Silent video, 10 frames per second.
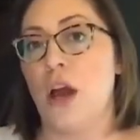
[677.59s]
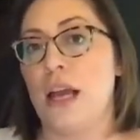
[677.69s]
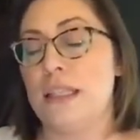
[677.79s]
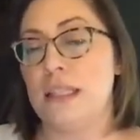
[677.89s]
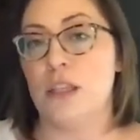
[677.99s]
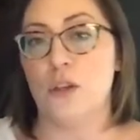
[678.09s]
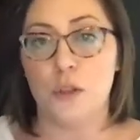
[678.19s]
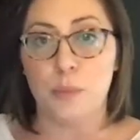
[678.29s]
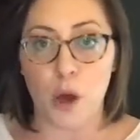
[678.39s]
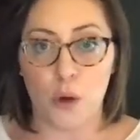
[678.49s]
I see those
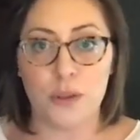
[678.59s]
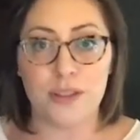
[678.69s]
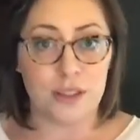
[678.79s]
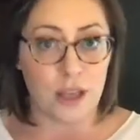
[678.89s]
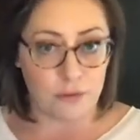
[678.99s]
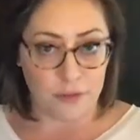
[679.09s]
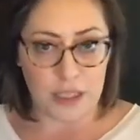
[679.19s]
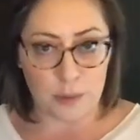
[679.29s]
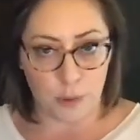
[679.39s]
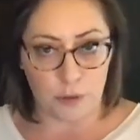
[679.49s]
posts on
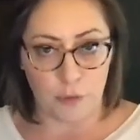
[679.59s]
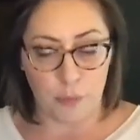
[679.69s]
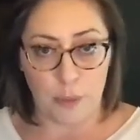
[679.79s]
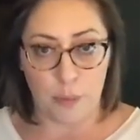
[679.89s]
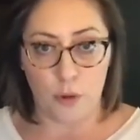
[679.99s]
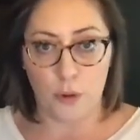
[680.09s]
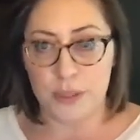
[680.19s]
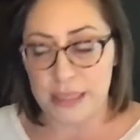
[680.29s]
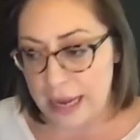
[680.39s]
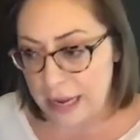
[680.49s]
Facebook from people who
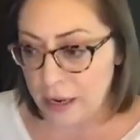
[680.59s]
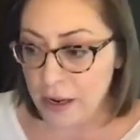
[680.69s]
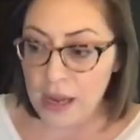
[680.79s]
say,